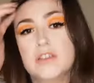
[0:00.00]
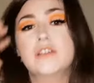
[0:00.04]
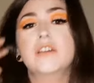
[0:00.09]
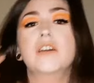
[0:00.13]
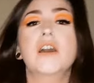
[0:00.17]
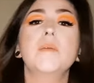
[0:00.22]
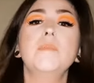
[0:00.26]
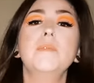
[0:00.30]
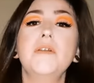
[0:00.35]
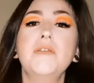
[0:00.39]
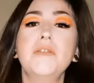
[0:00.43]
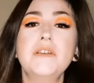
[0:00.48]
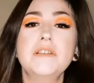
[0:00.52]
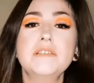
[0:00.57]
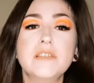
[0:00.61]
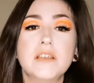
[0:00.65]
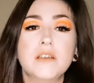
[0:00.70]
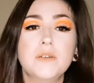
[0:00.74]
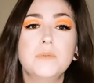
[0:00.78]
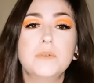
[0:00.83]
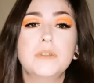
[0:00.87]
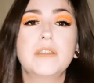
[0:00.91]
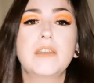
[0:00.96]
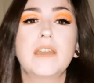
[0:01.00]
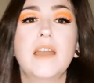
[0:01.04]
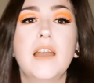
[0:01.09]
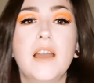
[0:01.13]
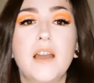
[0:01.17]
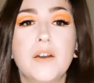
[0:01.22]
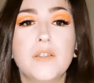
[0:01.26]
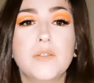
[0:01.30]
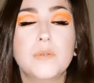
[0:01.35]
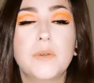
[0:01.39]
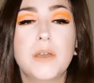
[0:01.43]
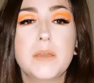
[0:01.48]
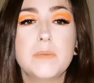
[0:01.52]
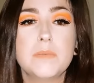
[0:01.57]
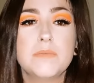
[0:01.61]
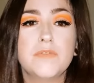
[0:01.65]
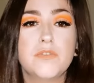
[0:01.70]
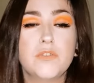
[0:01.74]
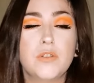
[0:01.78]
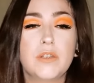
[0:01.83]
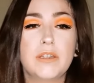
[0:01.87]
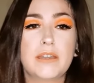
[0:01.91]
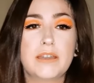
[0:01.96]
Couple of things that I want to get out of the way
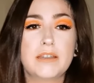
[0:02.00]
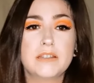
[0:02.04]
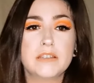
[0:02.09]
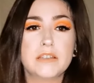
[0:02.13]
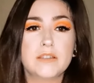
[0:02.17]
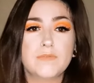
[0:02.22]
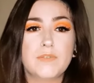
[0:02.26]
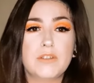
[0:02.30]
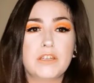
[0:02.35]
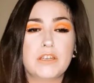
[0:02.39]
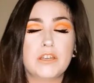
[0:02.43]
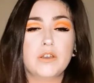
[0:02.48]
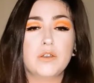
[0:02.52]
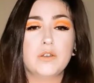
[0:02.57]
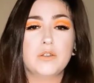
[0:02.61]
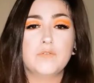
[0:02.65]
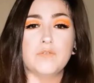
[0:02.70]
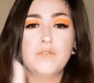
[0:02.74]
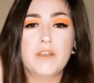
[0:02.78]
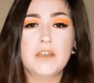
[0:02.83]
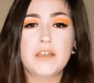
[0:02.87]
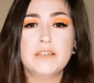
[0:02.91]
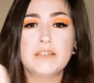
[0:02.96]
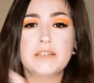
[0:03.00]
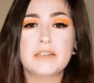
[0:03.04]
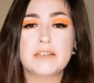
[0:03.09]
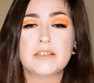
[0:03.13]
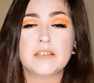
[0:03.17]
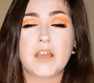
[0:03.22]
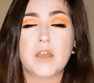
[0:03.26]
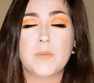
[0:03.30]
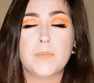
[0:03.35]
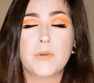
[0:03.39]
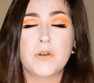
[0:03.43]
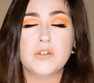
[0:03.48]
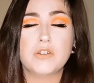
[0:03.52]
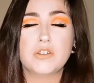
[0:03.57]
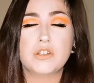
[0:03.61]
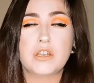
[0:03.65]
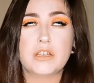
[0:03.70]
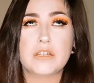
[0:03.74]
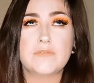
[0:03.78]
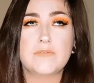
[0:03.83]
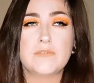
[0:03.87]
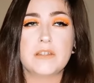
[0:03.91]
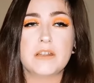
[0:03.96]
before I get into the video. The first is I
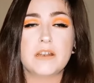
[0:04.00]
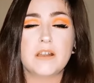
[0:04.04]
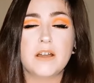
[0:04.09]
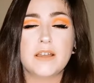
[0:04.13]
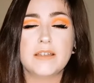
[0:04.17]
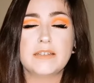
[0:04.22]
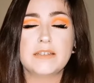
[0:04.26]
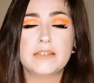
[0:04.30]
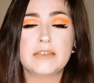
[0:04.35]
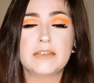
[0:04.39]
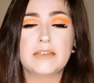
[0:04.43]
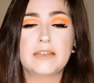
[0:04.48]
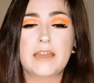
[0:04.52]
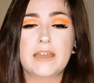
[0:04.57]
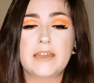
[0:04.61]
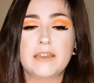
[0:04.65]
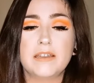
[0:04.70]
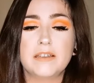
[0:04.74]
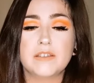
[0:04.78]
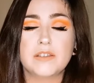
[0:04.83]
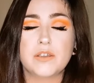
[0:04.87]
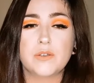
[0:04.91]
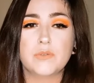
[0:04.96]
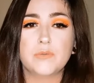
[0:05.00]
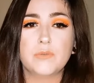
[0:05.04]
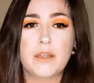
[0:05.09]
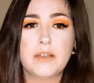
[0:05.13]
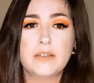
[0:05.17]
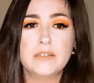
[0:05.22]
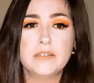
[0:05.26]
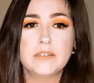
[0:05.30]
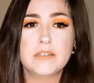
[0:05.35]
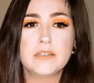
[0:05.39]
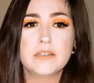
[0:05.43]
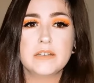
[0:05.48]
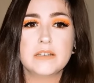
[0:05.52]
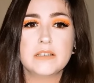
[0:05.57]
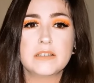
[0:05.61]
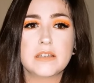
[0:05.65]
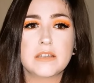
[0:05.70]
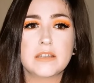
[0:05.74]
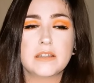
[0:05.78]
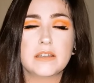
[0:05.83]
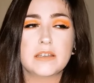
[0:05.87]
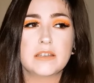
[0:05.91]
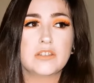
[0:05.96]
apologise for the lighting. It is horrendous.
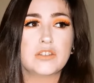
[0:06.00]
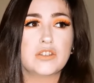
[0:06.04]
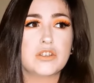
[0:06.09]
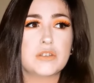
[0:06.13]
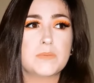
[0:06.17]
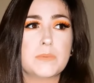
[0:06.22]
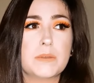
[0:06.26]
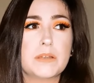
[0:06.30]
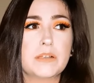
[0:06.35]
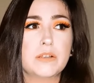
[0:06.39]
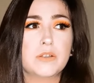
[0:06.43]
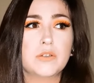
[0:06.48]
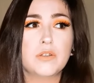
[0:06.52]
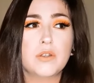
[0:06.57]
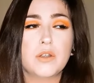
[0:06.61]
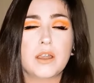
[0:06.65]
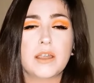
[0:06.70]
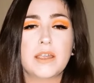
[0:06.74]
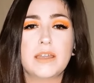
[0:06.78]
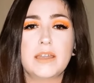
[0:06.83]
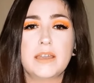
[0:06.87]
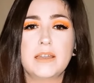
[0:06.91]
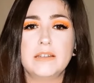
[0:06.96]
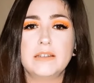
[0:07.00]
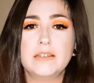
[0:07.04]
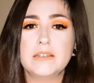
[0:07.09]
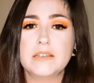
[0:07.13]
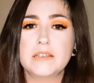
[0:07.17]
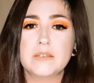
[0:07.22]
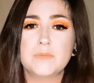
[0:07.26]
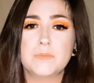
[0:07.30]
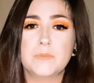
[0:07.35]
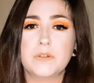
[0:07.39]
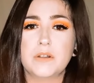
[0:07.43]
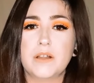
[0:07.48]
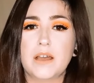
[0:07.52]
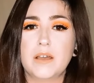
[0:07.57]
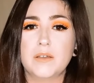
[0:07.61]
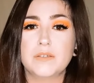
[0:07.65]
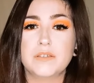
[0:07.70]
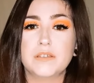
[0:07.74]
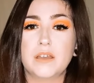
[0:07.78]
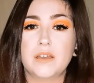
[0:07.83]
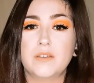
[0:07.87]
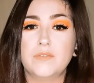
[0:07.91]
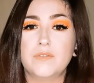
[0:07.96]
It's just been grey and dismal
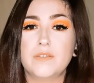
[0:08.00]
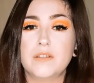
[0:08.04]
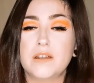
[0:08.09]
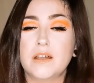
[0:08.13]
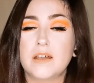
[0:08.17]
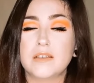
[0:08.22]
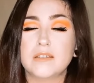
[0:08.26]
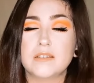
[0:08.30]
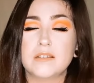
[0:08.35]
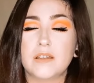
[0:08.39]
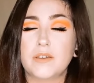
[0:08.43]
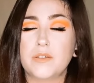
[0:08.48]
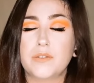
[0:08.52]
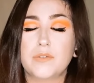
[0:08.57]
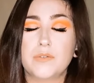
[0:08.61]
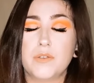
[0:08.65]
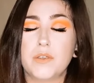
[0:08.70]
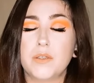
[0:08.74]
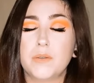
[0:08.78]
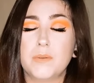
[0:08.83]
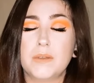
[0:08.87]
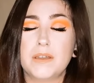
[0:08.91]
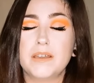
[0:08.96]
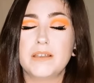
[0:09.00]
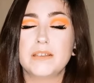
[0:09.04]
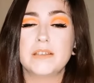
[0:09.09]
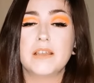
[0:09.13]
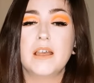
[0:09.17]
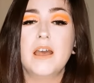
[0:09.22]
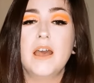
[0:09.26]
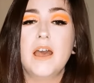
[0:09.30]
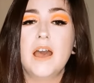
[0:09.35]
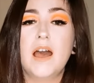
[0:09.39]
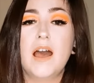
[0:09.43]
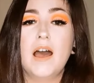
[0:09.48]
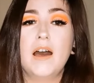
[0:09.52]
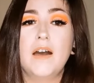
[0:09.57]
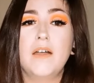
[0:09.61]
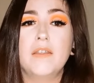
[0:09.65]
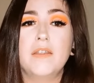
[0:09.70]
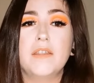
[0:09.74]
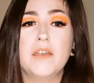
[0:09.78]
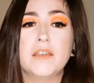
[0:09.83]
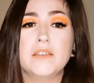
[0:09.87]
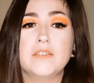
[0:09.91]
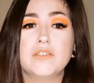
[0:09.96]
outside for the last like 3 weeks
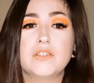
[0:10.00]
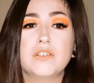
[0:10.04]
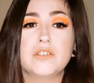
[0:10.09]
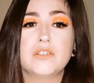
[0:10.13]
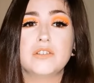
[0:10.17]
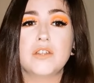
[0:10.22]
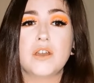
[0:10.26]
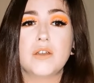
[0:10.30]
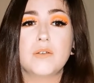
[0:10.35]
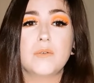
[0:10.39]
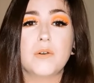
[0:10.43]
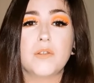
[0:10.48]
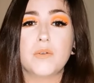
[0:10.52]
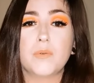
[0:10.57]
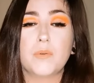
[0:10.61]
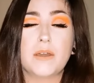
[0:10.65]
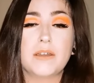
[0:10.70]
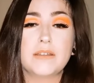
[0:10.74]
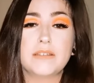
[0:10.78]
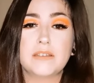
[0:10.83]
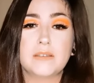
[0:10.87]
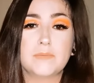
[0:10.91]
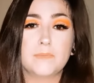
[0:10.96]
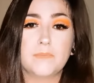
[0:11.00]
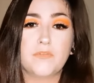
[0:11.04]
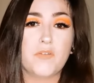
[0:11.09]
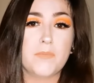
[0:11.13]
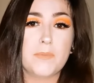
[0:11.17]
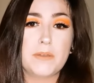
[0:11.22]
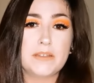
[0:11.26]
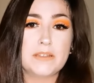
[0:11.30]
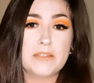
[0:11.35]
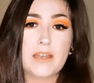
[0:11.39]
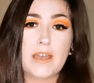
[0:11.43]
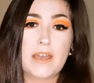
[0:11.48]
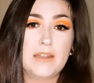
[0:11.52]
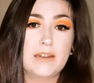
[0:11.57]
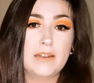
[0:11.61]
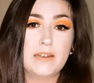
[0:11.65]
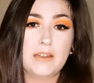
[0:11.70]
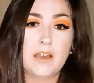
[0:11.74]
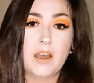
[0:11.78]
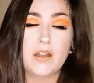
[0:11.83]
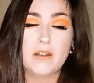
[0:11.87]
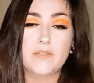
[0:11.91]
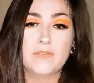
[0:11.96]
and there's just no other way for me to get any
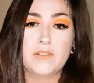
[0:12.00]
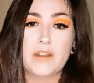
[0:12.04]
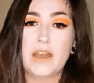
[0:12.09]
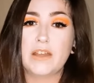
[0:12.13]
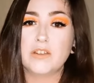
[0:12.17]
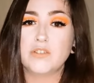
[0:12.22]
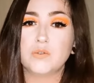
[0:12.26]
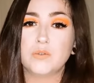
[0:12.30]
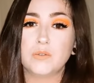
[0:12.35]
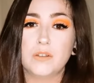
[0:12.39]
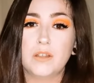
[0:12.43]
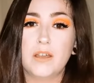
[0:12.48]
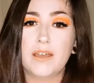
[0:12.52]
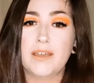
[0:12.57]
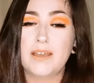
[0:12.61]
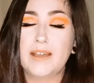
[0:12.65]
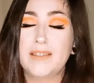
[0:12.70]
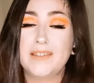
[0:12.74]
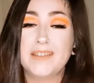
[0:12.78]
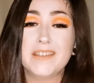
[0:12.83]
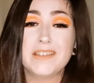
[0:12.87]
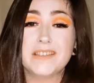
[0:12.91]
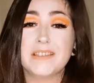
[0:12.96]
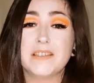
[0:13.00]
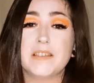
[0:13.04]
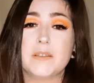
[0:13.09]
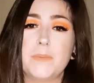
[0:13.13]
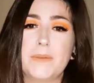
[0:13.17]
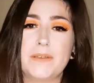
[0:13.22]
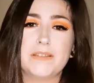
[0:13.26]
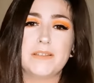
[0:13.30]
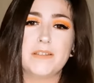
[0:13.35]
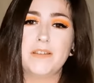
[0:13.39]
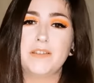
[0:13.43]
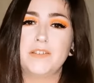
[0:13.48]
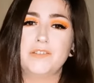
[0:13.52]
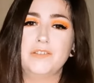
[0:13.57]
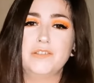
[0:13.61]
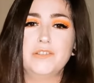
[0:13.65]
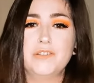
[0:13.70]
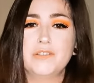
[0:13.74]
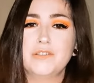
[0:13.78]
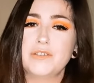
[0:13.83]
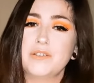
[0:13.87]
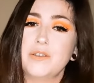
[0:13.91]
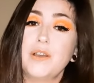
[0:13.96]
kind of natural light, and this is the best I can
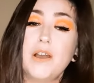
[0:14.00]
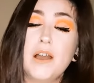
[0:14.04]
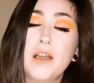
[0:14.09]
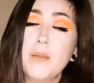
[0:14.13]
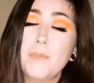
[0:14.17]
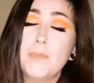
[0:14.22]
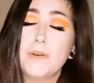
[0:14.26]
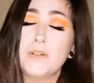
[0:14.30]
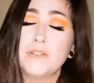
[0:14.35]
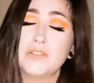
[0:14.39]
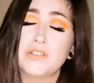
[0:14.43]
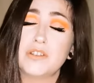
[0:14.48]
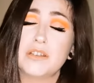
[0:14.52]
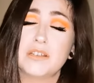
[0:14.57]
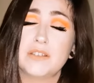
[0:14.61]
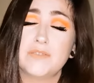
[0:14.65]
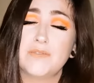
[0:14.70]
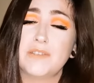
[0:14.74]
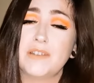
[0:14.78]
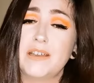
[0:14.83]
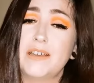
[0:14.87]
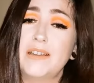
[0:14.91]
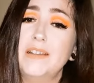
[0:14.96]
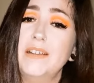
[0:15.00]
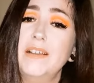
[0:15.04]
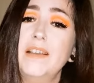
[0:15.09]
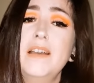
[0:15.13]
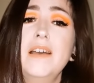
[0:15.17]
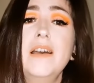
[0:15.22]
do, so I apologise for that.